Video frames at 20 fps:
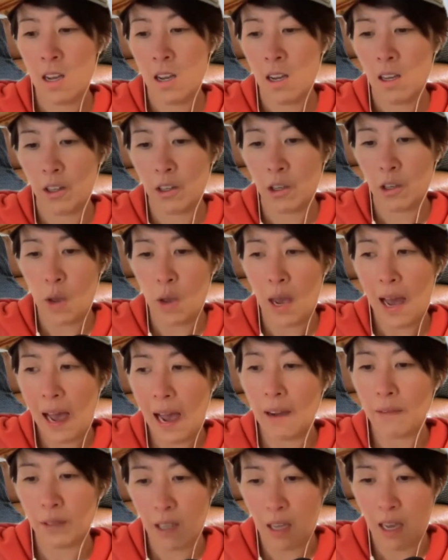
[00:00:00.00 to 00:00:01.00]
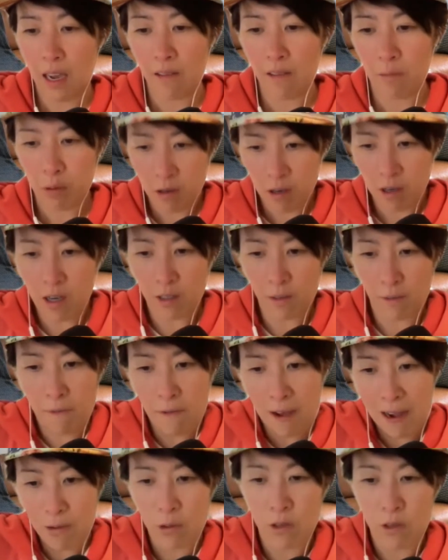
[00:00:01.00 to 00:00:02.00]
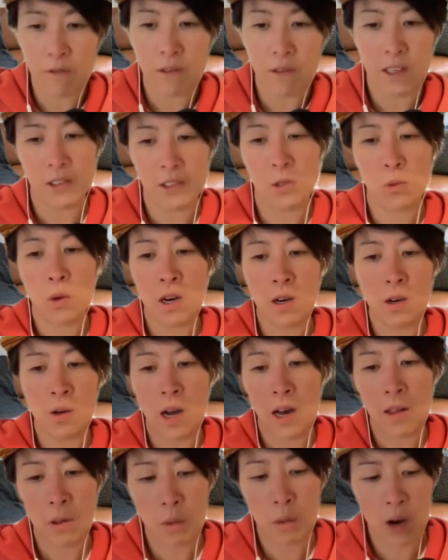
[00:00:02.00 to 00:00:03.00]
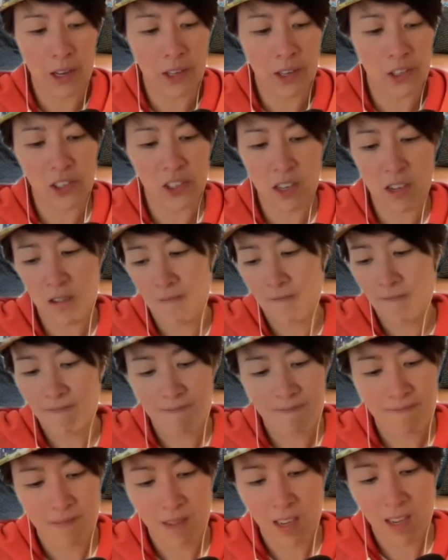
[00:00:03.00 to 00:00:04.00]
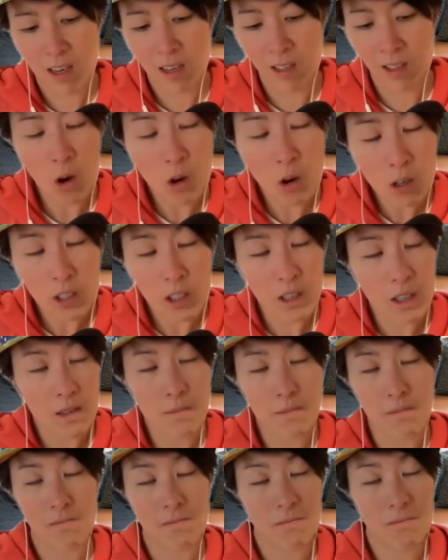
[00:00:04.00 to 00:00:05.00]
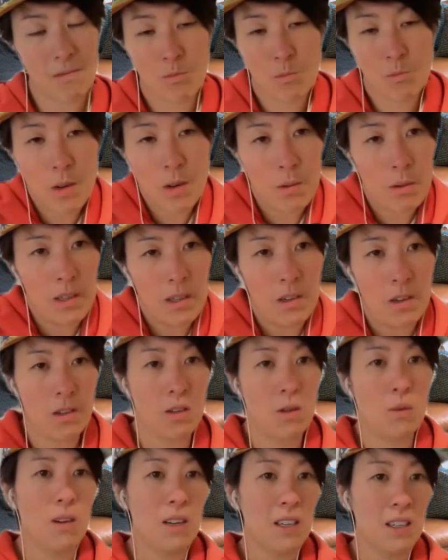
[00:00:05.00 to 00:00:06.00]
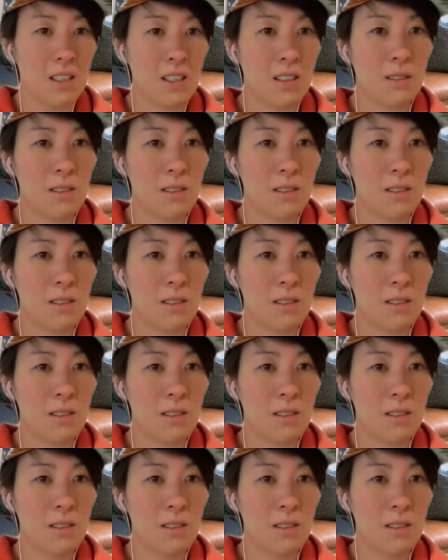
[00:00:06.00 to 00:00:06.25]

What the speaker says: Like, you have to have product founder fit as well. Otherwise, long term, probably not going to work.